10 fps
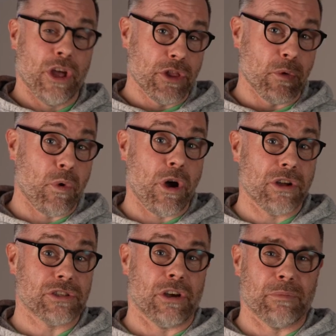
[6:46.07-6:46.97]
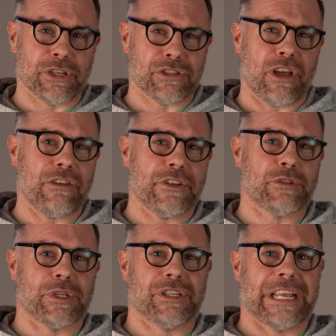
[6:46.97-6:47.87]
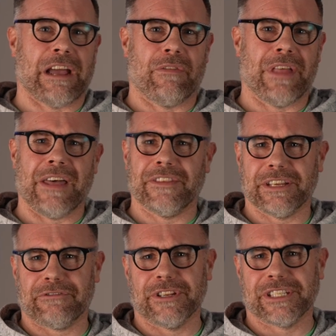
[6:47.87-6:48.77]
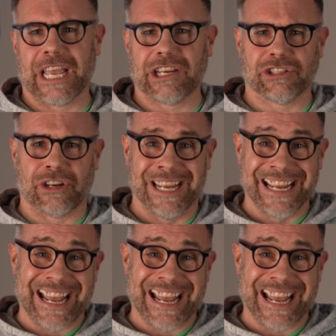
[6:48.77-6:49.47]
the worktop, the surface which you get on that, the different texture,